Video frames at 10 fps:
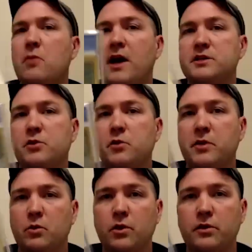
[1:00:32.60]
might as well
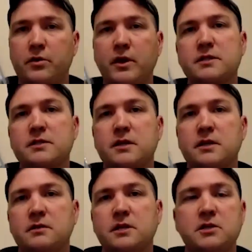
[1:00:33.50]
be worthless.
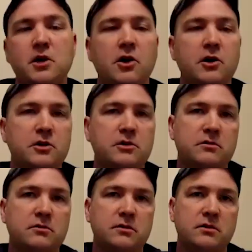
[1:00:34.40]
This card,
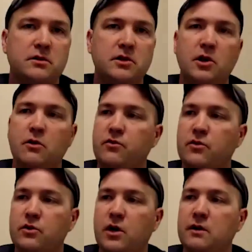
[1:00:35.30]

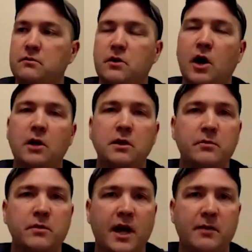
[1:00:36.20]
for
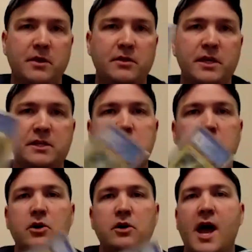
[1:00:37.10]
unlimited, I mean, this
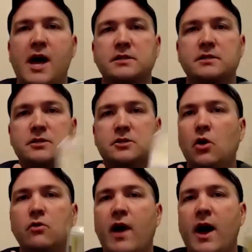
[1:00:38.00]
card has
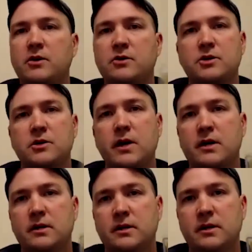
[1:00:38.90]
no value to it.
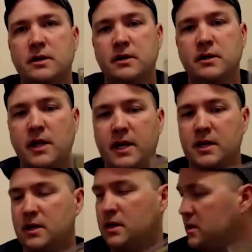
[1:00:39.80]

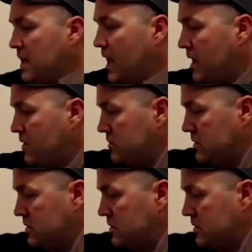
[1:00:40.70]
Like, now,